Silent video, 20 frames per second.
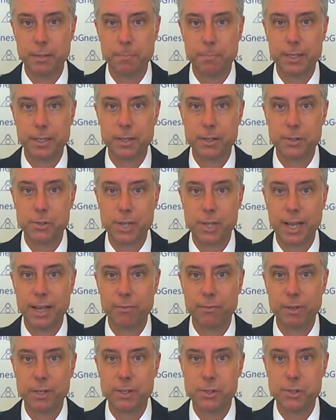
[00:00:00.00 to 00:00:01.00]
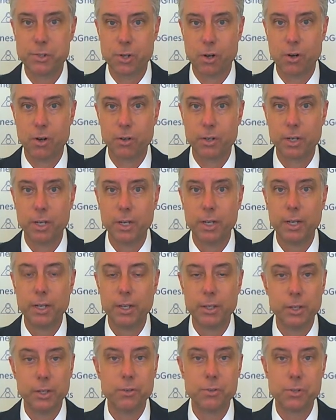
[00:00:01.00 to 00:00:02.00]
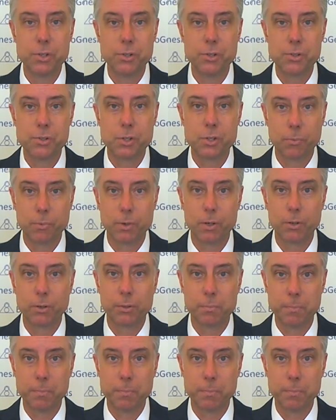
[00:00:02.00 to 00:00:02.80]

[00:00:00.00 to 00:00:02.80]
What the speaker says: because every song uses the world